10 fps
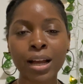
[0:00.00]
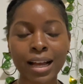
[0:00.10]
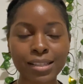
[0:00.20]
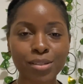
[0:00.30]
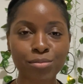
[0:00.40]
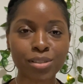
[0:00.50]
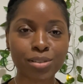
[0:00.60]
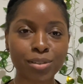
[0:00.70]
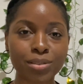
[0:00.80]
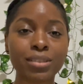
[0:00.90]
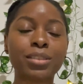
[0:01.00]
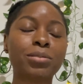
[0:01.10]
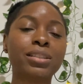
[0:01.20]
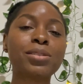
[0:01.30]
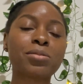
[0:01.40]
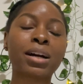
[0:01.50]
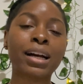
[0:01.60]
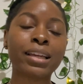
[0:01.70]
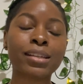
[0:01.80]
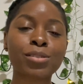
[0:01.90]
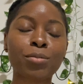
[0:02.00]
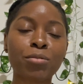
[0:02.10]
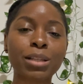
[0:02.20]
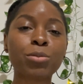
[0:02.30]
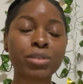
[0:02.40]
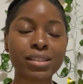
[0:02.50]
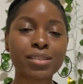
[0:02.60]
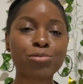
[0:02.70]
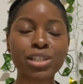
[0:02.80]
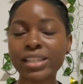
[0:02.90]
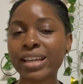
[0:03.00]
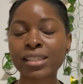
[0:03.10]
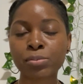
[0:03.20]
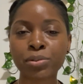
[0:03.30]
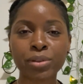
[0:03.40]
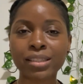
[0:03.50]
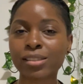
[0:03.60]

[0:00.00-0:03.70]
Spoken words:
As a result, they will need to hire someone who is really experienced,